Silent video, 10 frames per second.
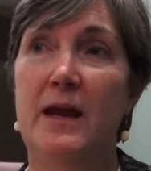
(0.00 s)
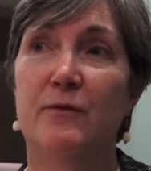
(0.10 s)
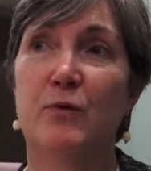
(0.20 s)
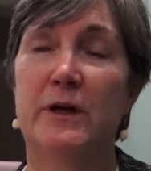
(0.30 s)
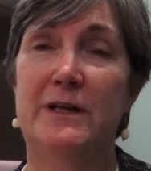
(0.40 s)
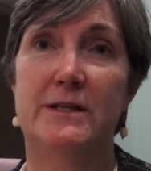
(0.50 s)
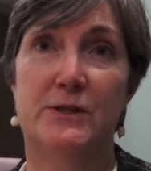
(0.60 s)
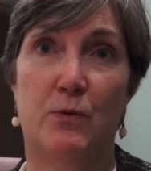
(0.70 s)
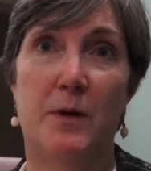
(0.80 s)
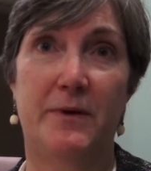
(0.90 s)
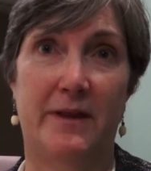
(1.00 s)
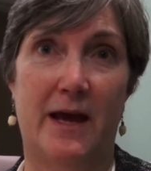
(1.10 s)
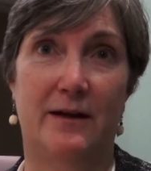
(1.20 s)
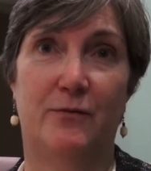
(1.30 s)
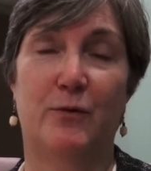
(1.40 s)
And if we're going to disrupt
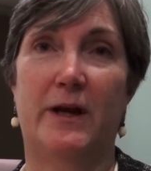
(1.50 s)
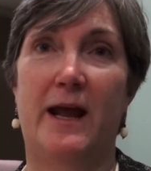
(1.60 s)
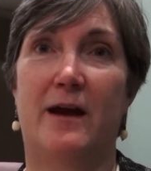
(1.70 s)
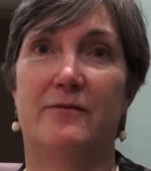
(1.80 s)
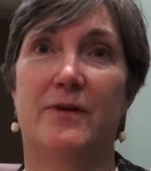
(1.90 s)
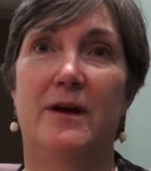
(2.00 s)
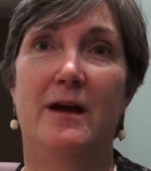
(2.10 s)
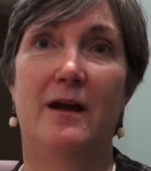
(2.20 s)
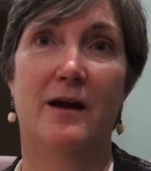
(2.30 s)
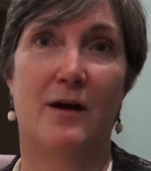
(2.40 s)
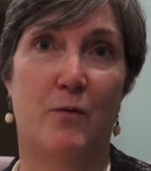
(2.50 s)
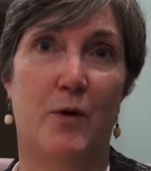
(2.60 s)
that, if we're going to have a